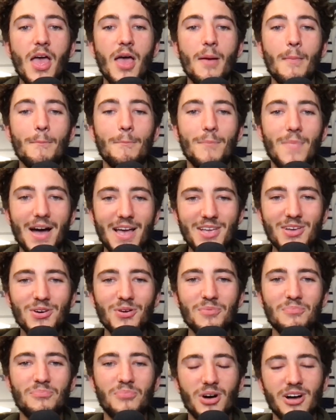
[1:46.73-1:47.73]

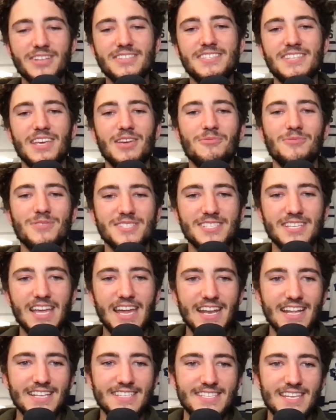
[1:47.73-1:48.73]
Michael Bunting was
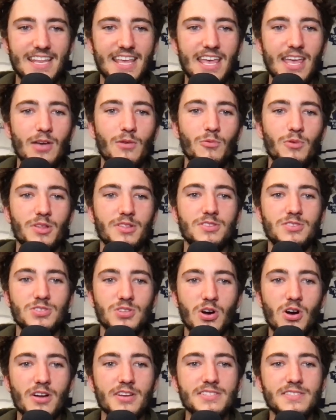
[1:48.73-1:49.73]
skating today with
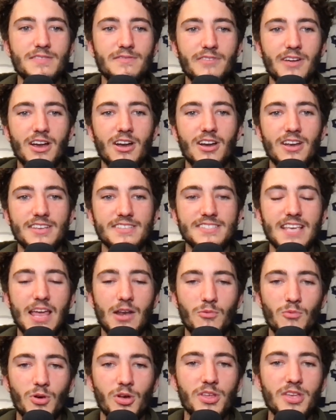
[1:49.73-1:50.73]
John Tavares
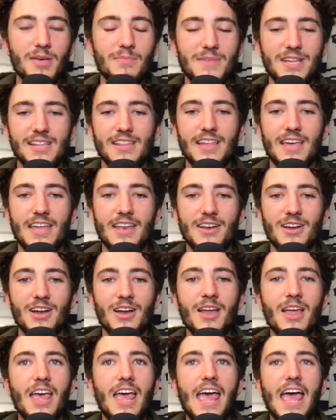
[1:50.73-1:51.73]
and William
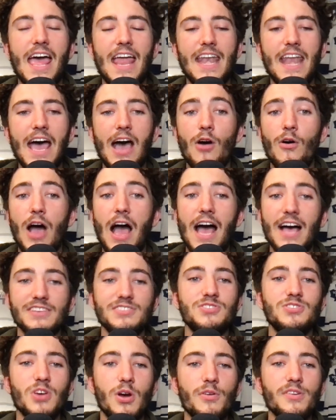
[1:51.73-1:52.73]
Nylander. And now,
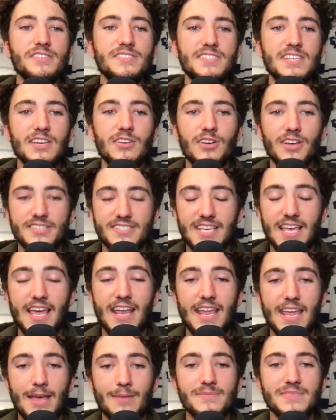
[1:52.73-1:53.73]
as Jonas Siegel said
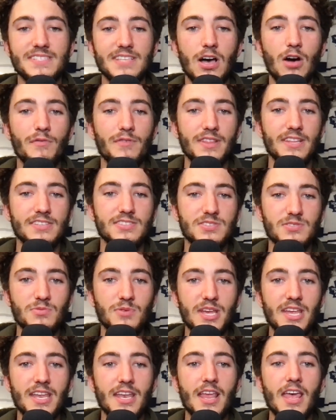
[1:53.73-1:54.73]
himself in this
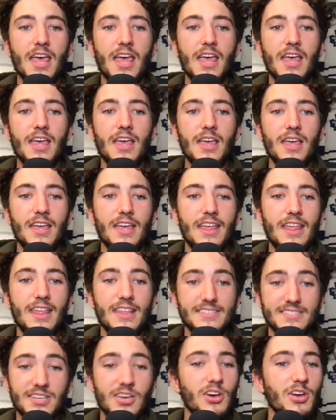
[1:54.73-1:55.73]
tweet,
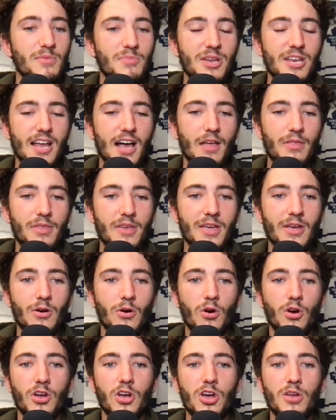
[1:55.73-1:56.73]
this could be nothing
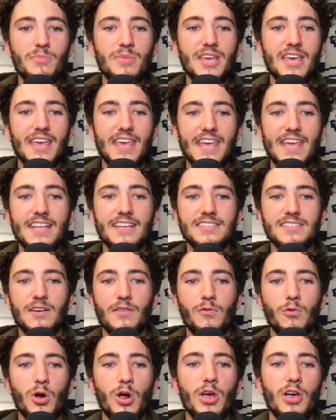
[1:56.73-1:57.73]
or could be a hint
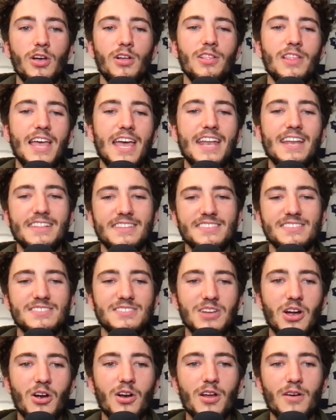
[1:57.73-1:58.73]
of where he'll land at the
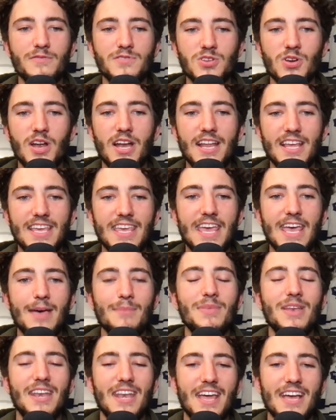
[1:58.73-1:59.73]
start of training
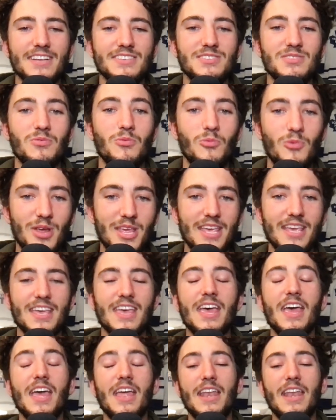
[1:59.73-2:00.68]
camp next week.